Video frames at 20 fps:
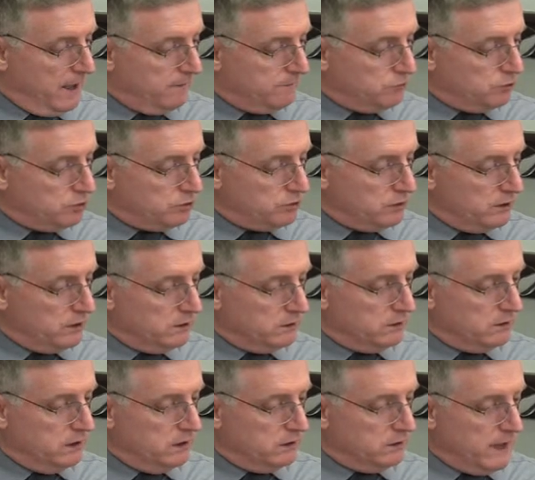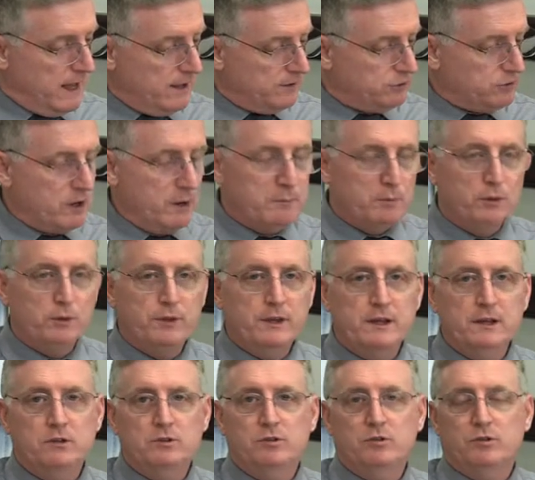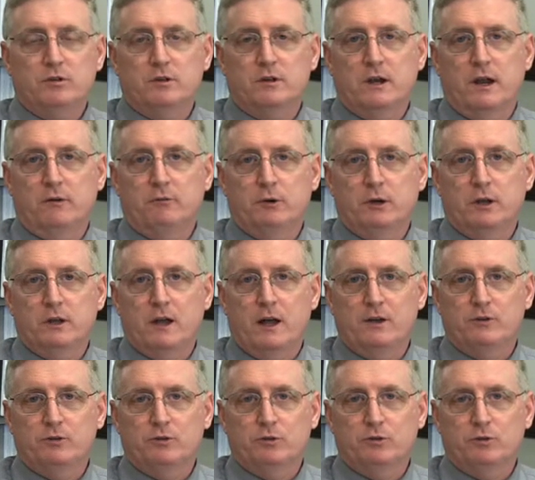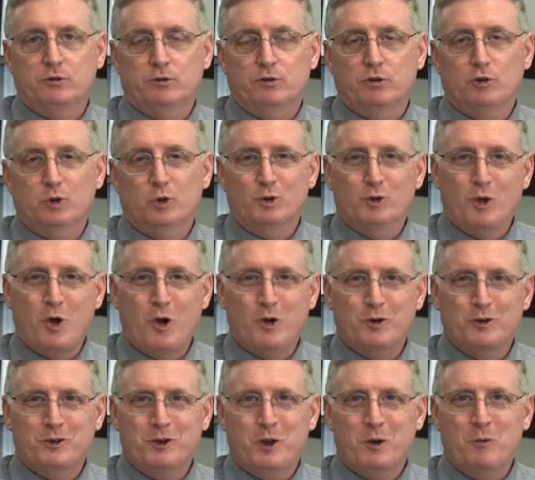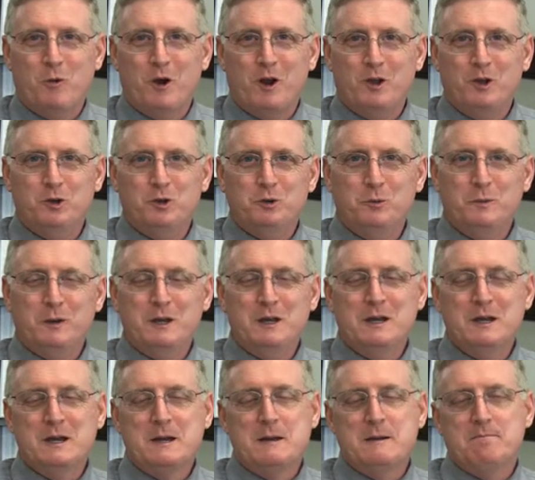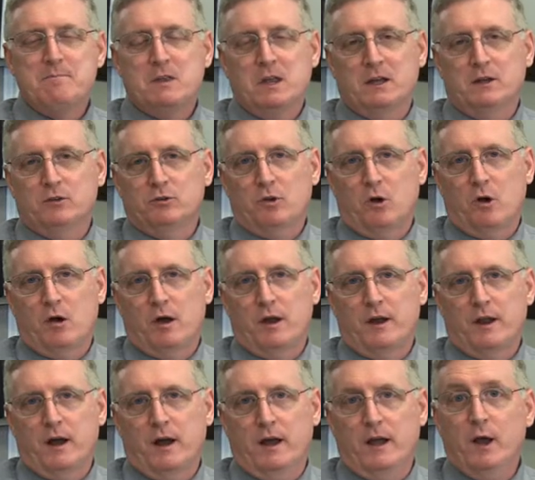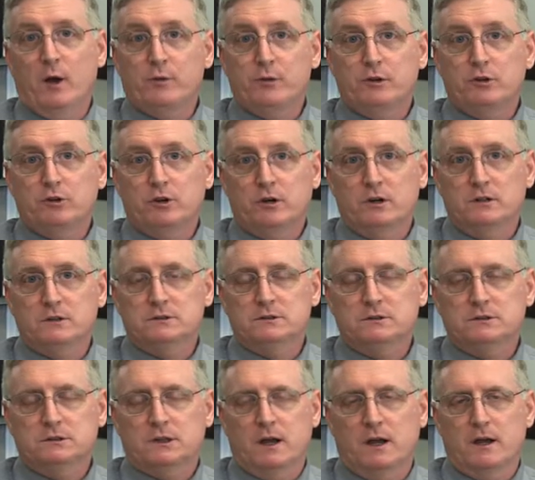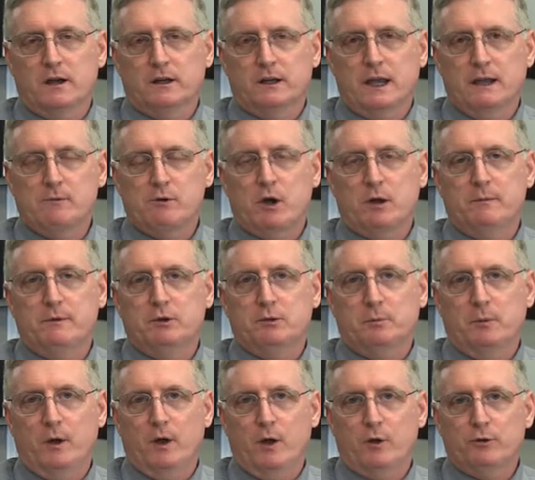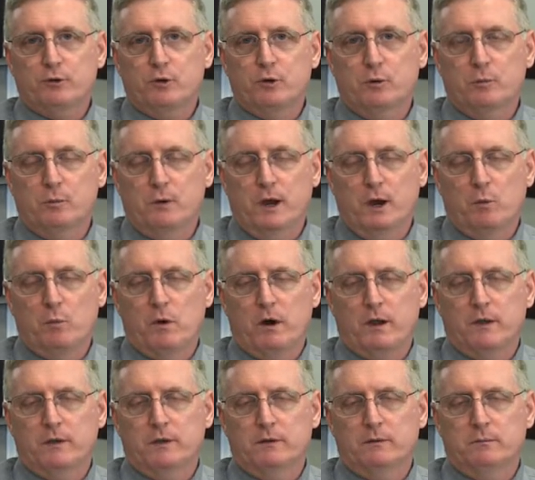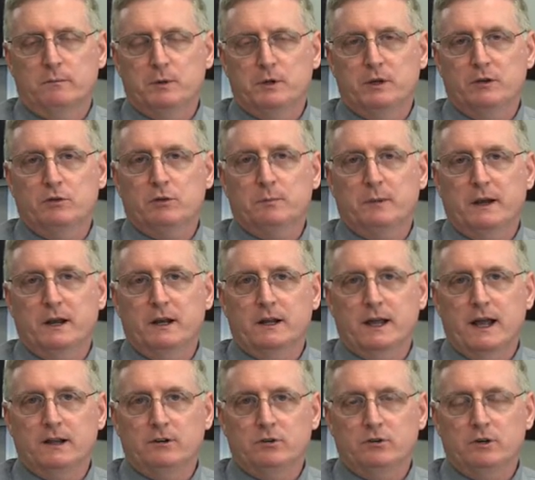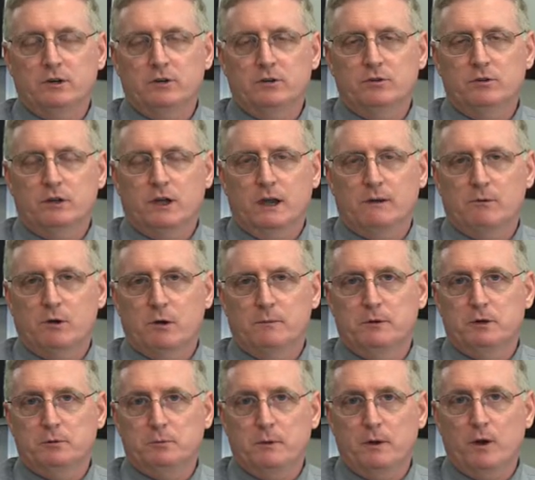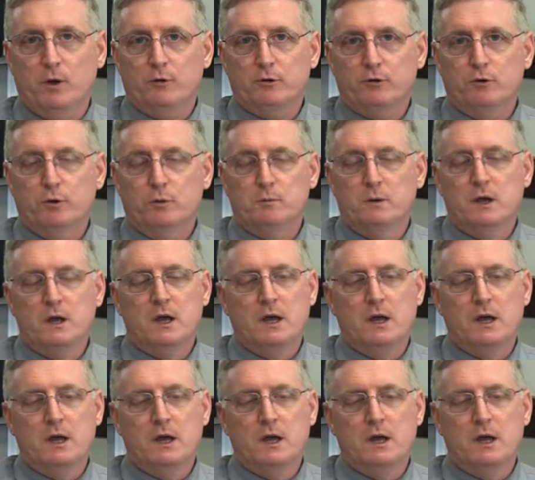Just a last couple things, and I realize this is a little longer than I wanted it to be, is on health insurance. Cape Cod Municipal Health Group, we are one of the participating entities in Cape Cod Municipal Health Group.